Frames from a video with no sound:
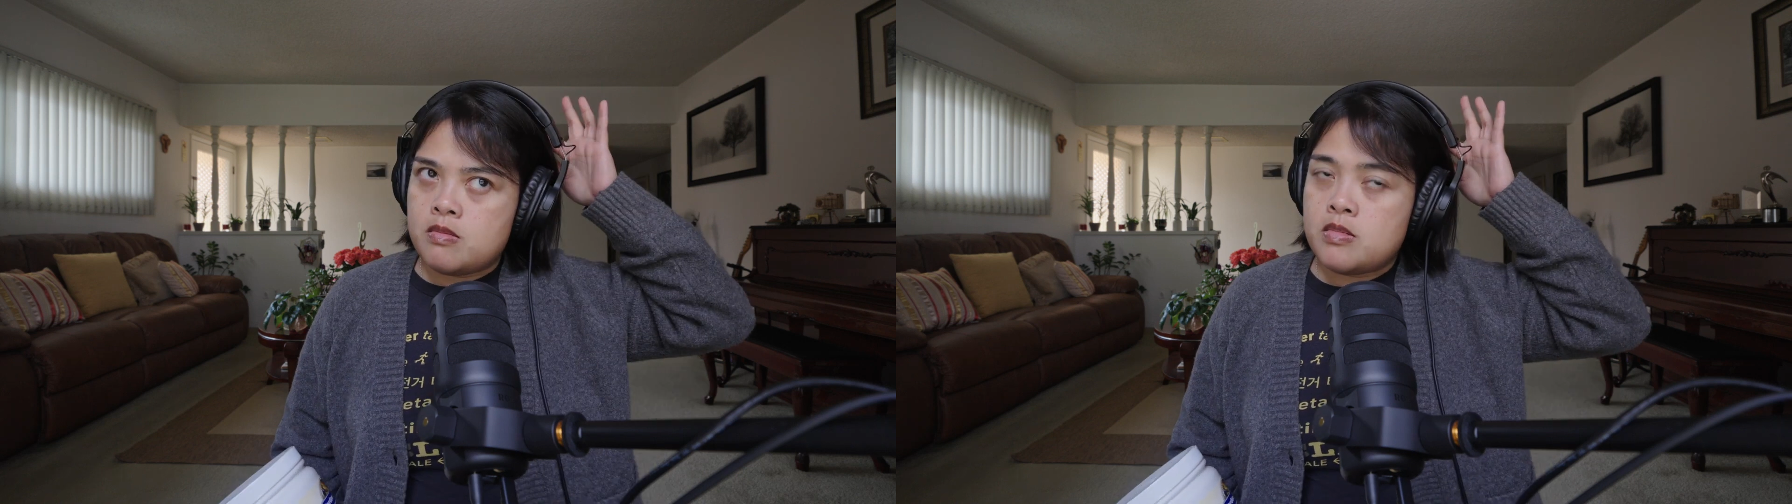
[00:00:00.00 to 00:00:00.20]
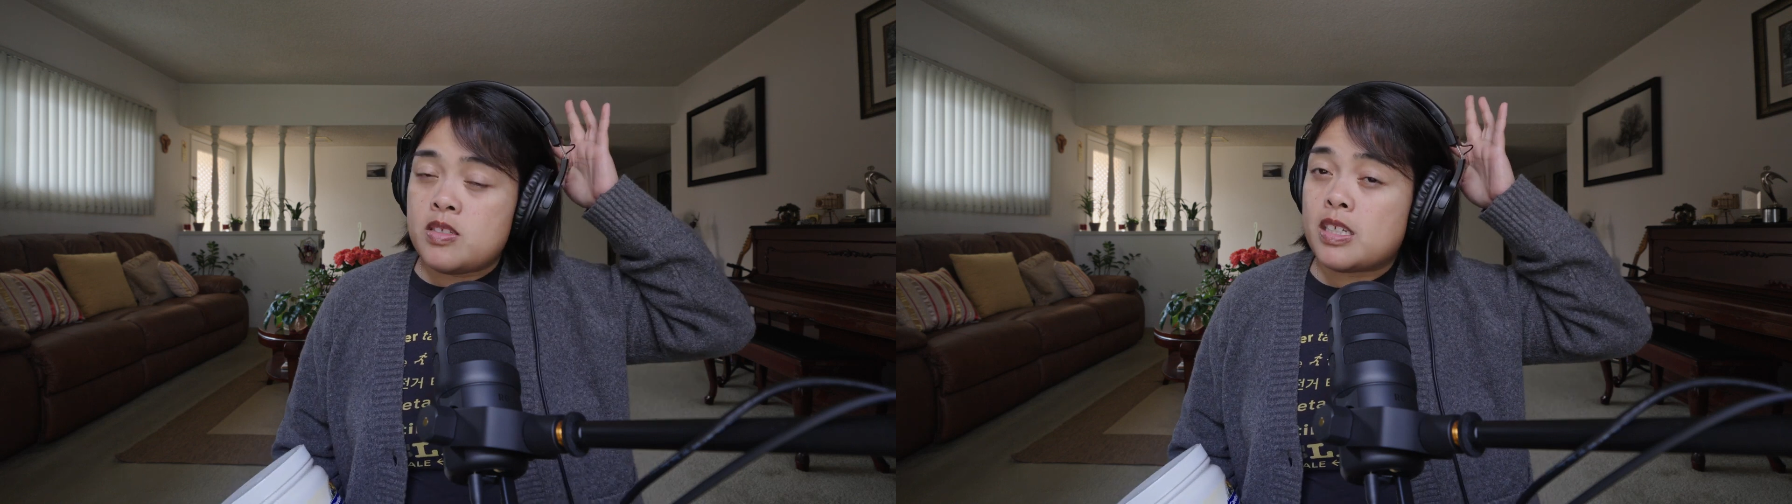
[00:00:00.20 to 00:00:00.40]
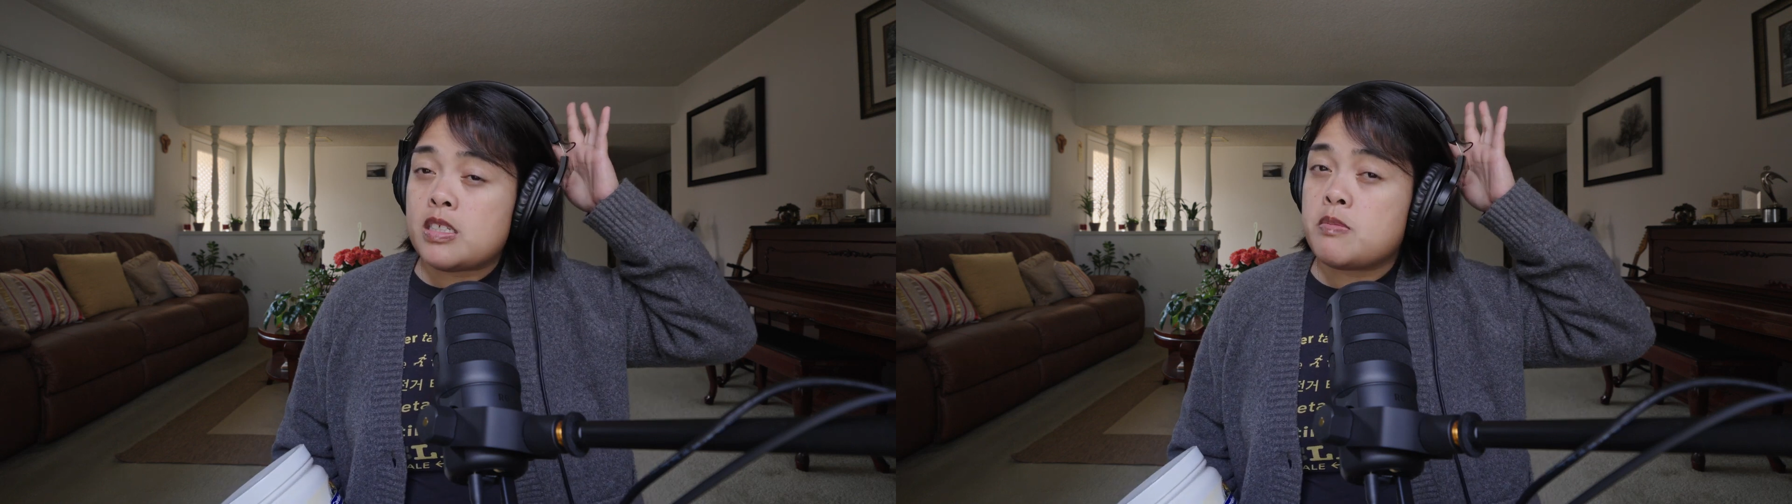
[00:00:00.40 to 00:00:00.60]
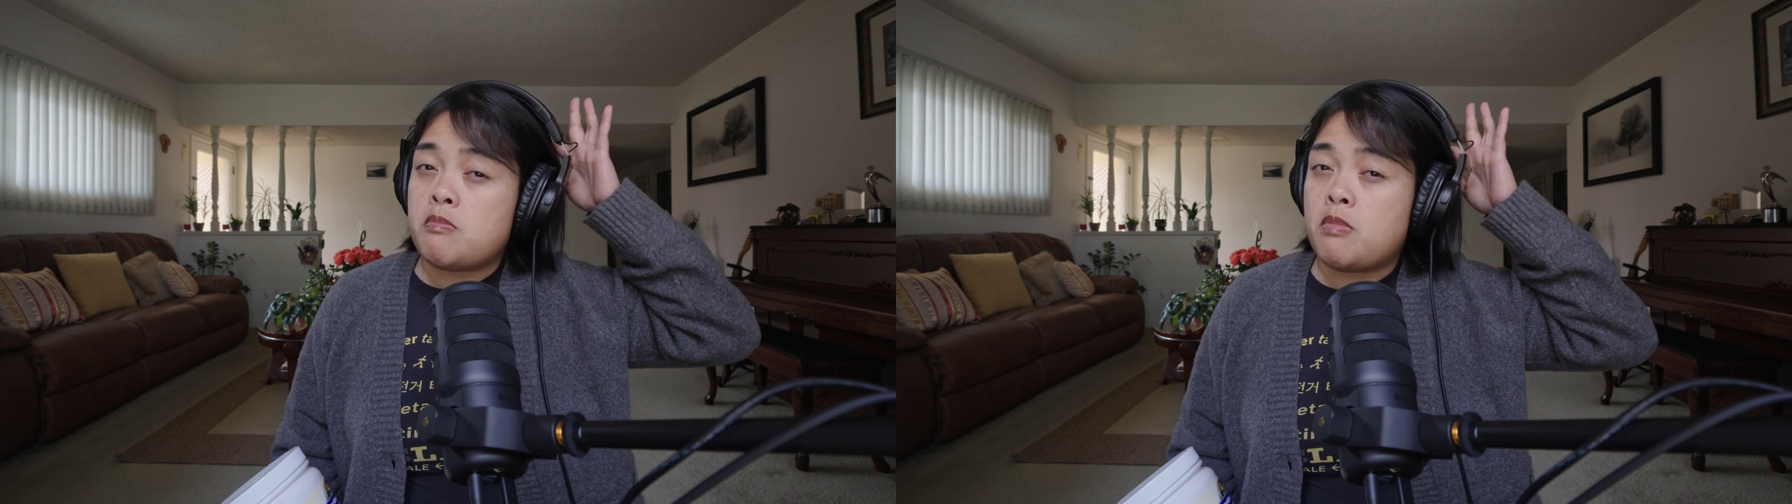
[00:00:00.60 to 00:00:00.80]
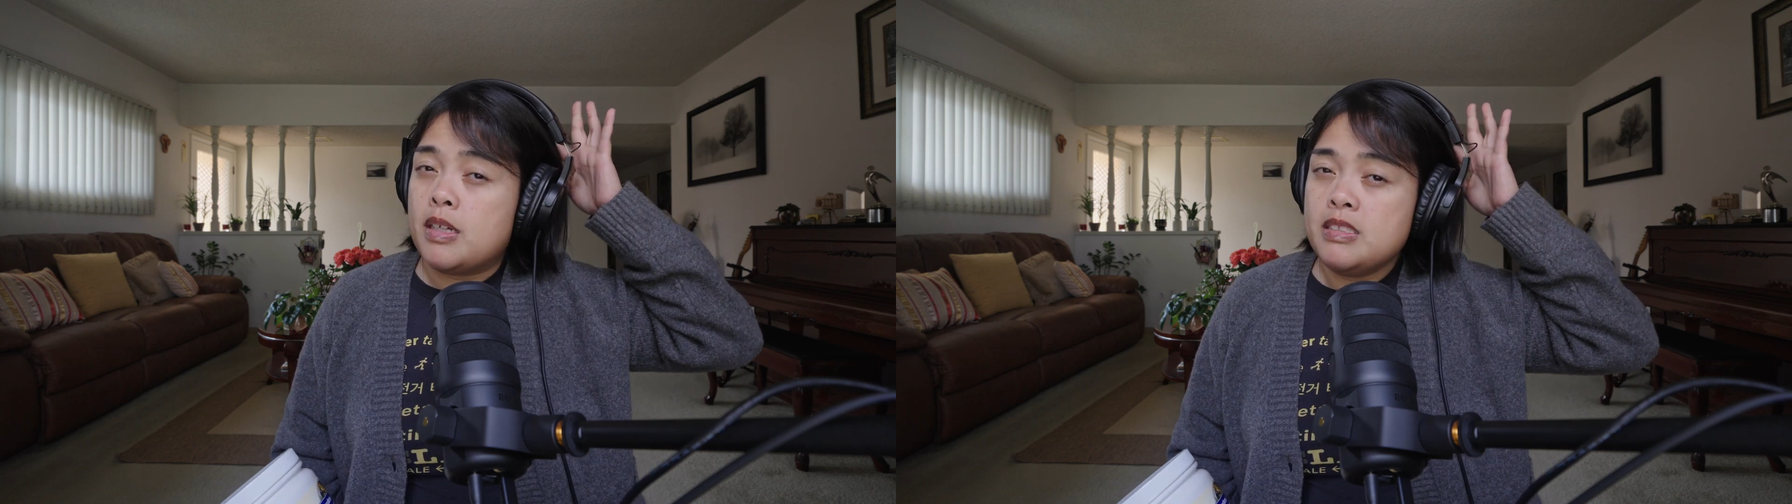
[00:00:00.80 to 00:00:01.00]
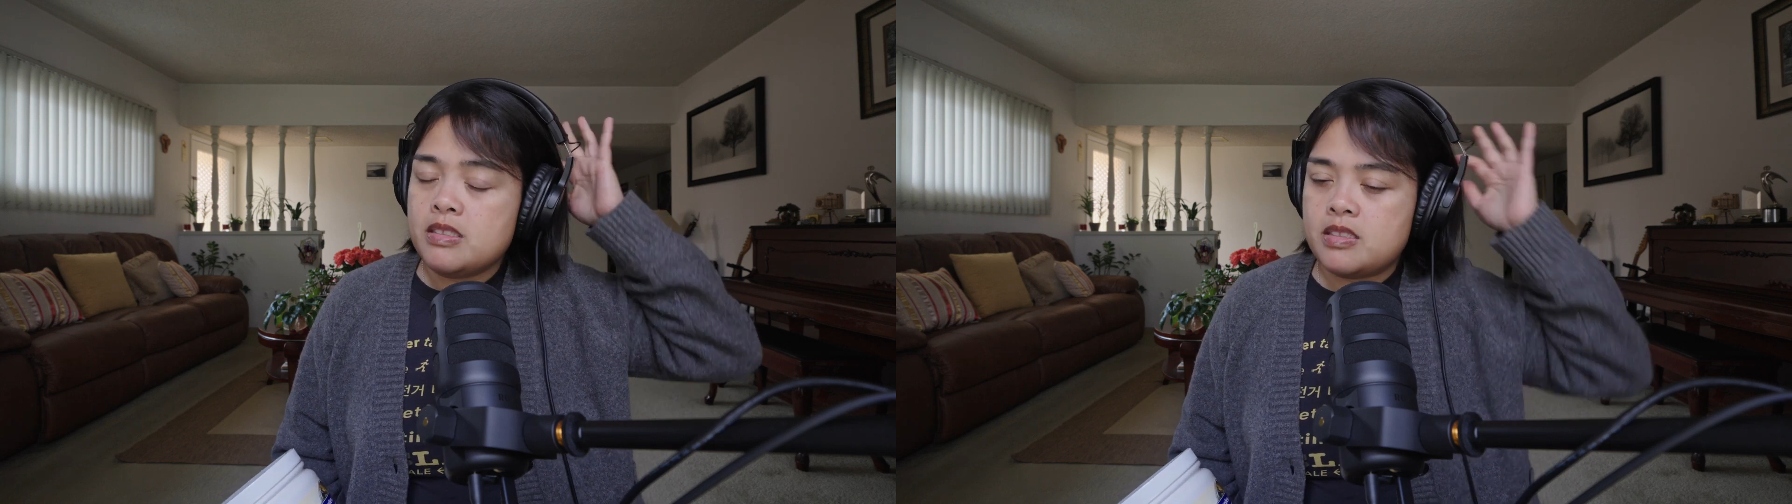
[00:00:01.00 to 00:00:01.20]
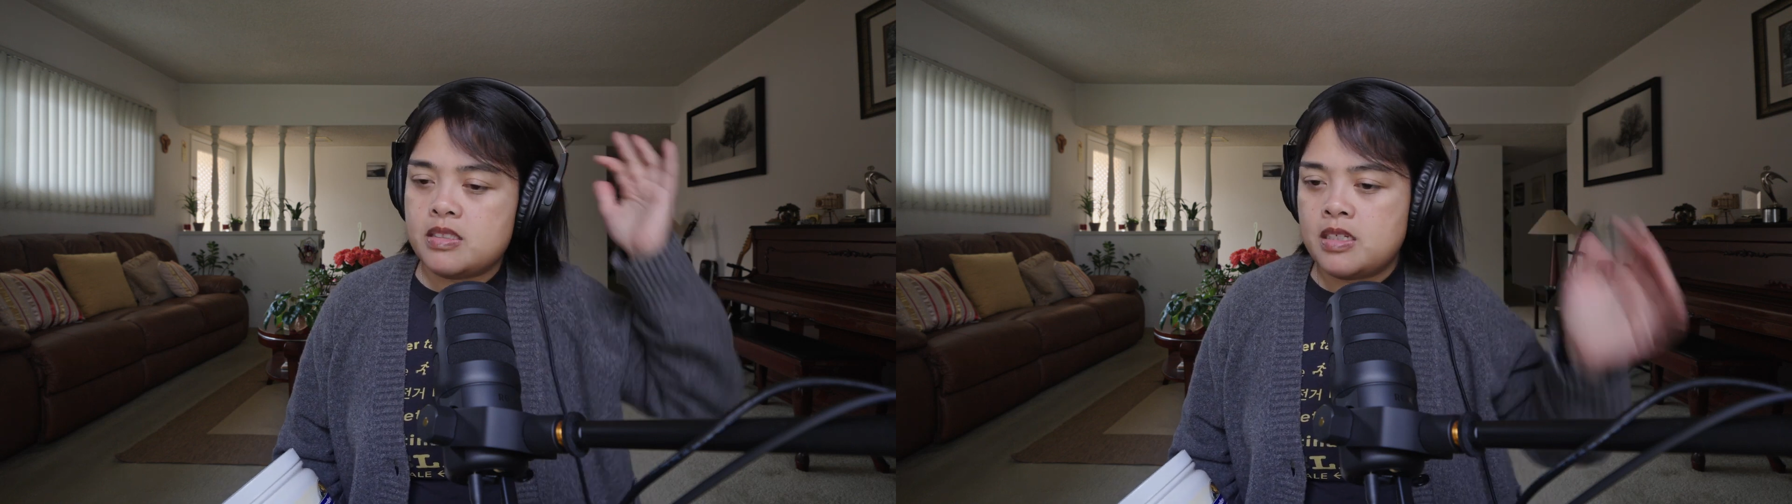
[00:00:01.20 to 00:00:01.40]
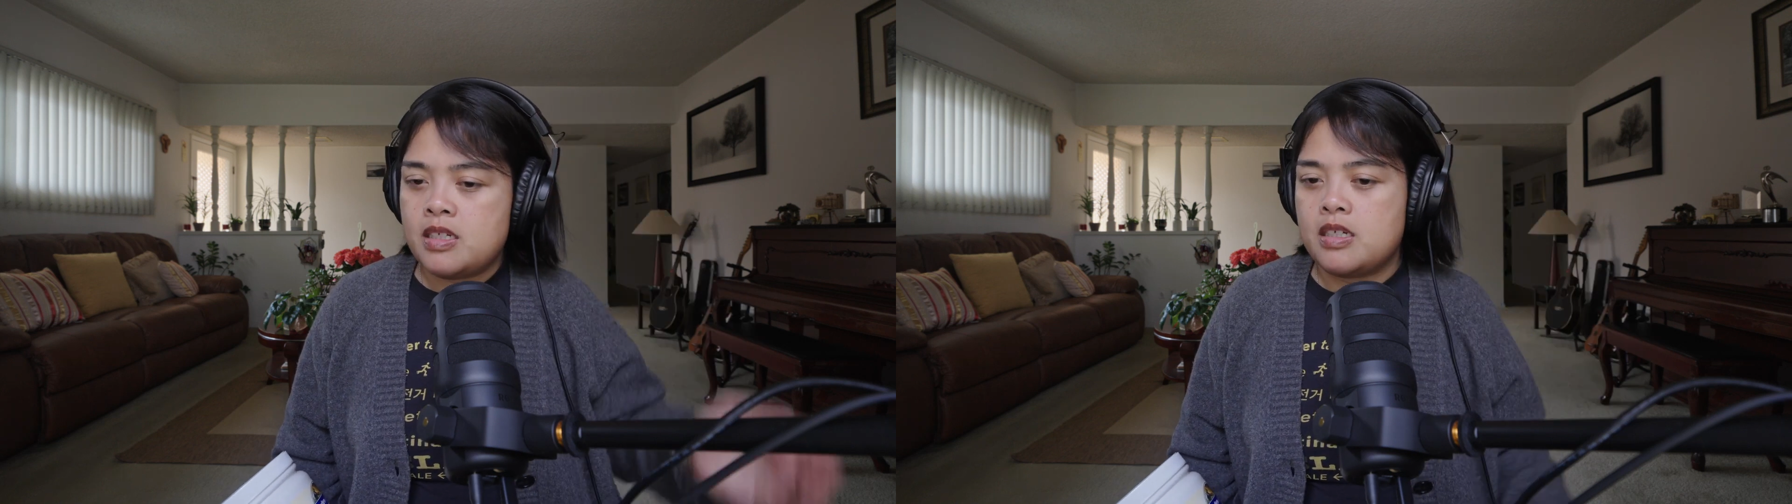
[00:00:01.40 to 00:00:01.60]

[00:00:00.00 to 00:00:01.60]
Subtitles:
6 months